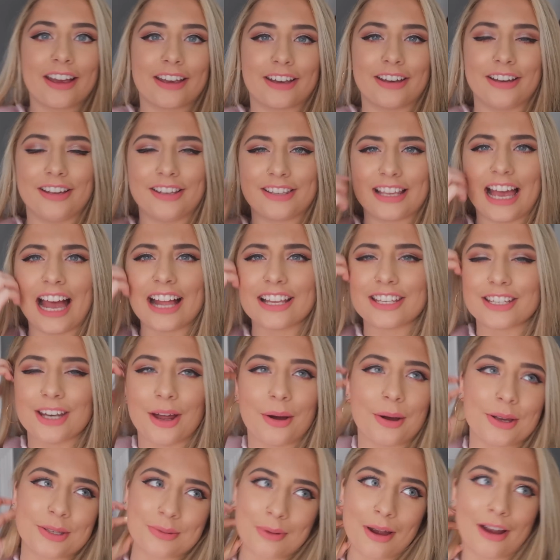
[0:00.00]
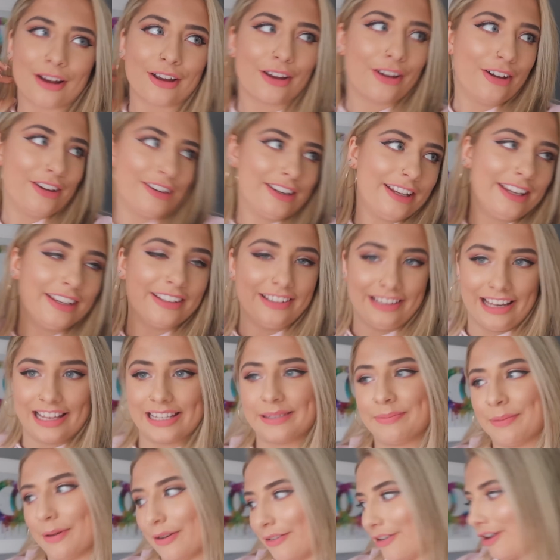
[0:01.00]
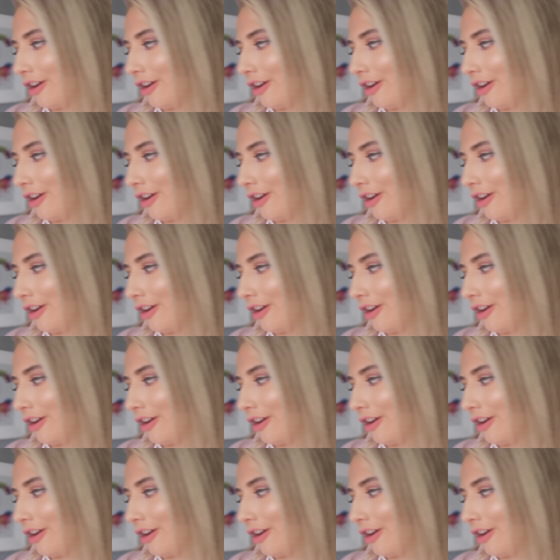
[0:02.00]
because actually no, I was wearing a hoodie. Let's be